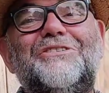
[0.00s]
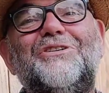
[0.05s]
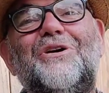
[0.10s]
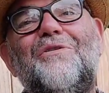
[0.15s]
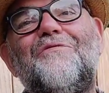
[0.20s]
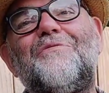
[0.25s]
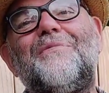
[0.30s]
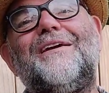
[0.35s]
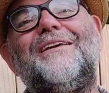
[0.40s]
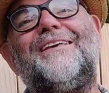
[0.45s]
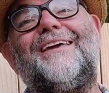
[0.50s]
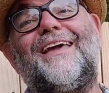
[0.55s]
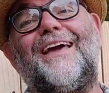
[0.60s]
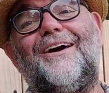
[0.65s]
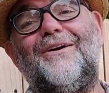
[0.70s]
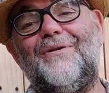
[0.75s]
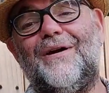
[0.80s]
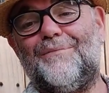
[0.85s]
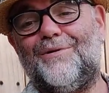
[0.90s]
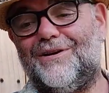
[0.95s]
it's time for me to
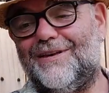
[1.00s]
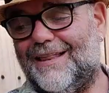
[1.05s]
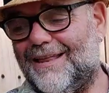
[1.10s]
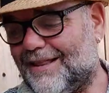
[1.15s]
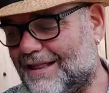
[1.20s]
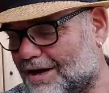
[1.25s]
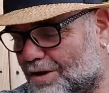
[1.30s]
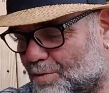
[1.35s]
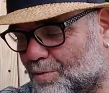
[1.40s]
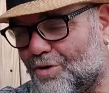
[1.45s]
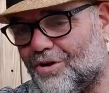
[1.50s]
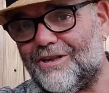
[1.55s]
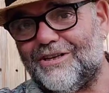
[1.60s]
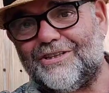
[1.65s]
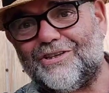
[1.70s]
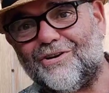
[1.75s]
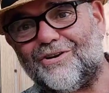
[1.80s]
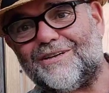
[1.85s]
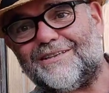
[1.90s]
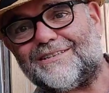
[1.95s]
go, and my little old Wally
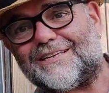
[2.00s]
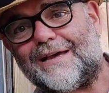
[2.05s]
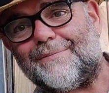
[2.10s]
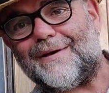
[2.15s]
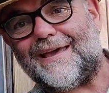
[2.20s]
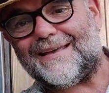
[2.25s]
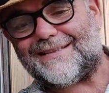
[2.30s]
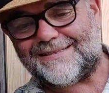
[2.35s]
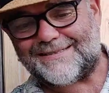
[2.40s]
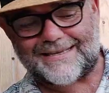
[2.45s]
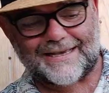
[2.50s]
dog has come here to